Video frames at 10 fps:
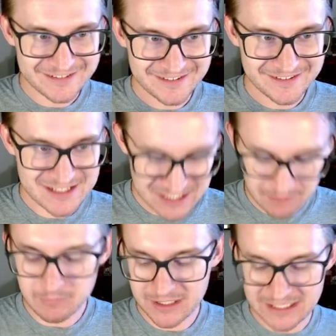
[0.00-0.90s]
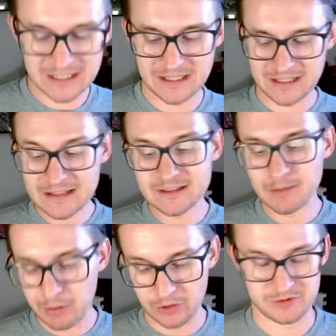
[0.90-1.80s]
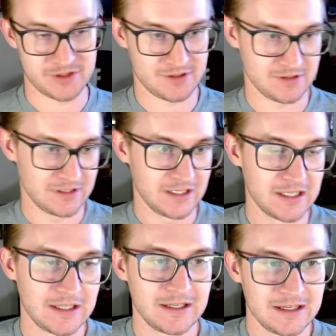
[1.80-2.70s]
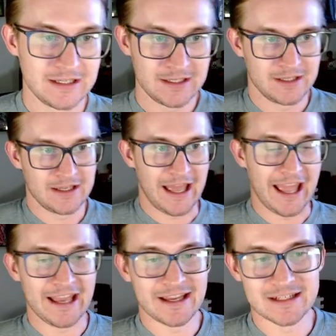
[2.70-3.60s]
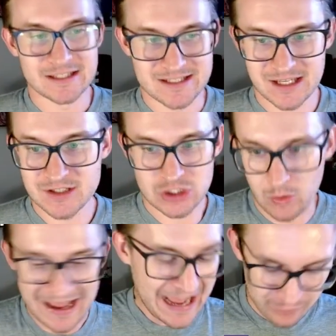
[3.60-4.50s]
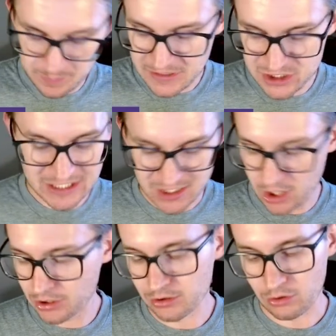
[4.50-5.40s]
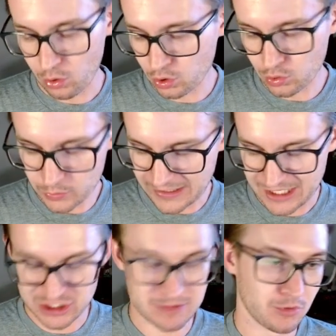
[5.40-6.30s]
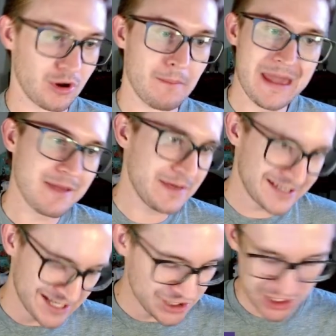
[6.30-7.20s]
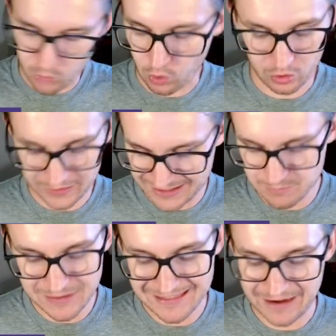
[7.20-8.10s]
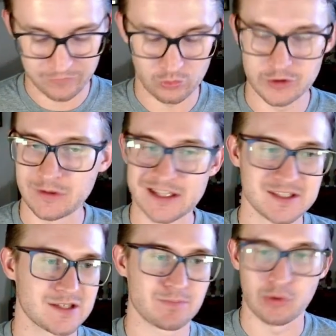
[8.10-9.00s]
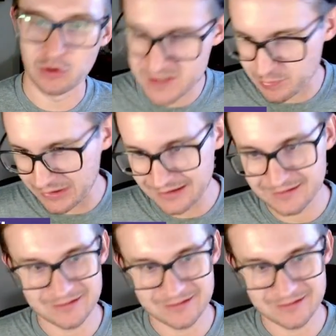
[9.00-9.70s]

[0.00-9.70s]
somebody in the post. And the Suns don't have a PJ Tucker or a Rui Hachimura. Maybe TJ Warren can be that for you in spurts, but